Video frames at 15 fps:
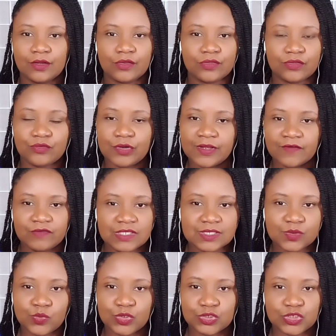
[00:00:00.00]
3 of
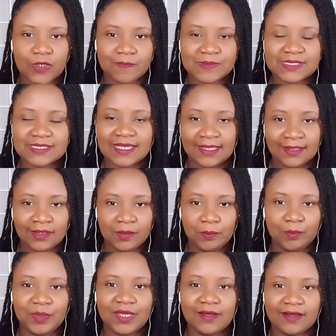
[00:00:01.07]
these workshops in
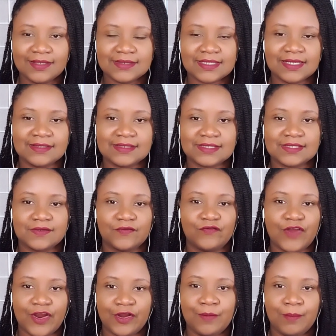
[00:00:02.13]
because it's
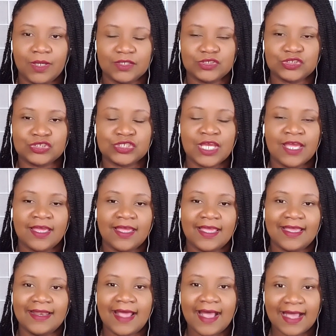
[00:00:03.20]
very much
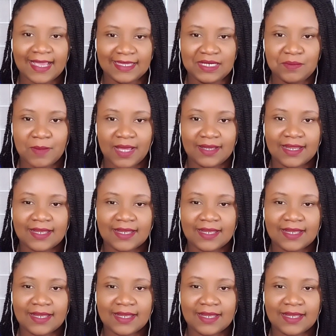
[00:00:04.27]
in high demand.